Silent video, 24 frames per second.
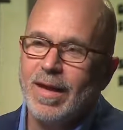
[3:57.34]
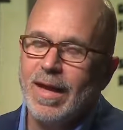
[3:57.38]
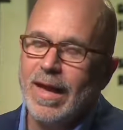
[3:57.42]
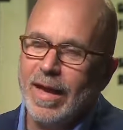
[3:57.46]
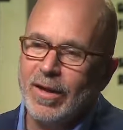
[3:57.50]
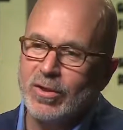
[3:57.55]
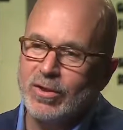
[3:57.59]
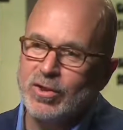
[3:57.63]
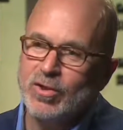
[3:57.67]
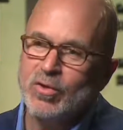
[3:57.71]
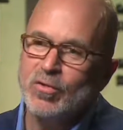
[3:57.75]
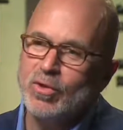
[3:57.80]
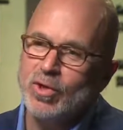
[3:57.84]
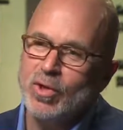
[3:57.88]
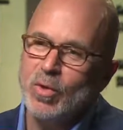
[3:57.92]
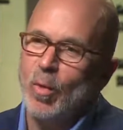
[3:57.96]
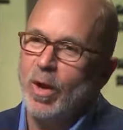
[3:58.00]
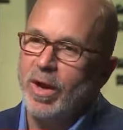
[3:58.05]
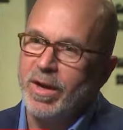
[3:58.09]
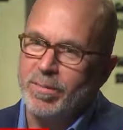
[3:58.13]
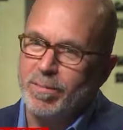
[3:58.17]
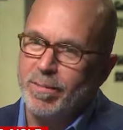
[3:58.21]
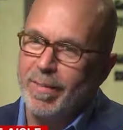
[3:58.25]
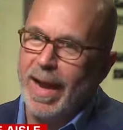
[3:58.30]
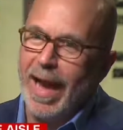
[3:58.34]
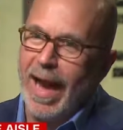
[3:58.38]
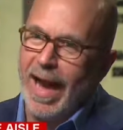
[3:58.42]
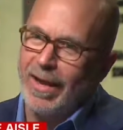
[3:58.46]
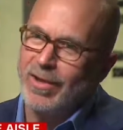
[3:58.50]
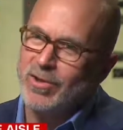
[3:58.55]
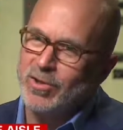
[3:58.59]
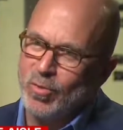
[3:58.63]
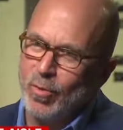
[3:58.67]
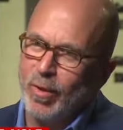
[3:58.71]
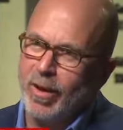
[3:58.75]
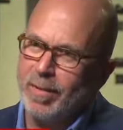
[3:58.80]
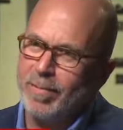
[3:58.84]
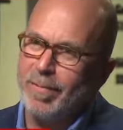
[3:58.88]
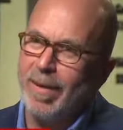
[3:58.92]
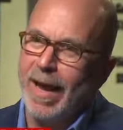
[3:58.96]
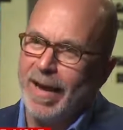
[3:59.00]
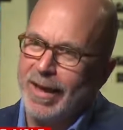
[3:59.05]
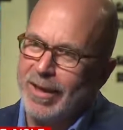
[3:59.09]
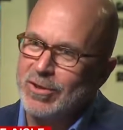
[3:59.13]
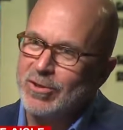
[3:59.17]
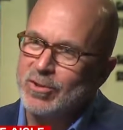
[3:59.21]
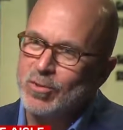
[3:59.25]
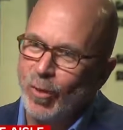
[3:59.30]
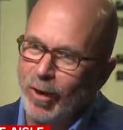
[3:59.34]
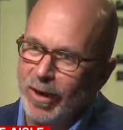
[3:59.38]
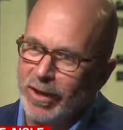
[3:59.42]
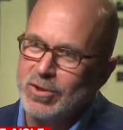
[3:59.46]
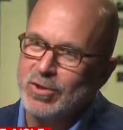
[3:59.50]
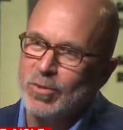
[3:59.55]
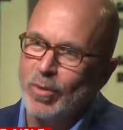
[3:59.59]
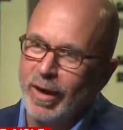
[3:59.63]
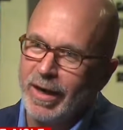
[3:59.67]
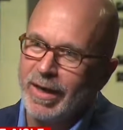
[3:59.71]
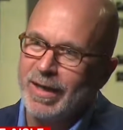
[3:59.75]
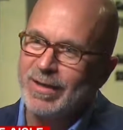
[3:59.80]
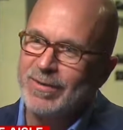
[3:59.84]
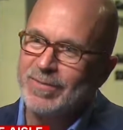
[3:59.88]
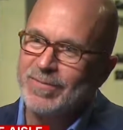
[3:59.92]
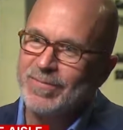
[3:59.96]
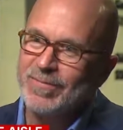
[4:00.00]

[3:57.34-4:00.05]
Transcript: How soon do you want him back? Do you want him back in 2020?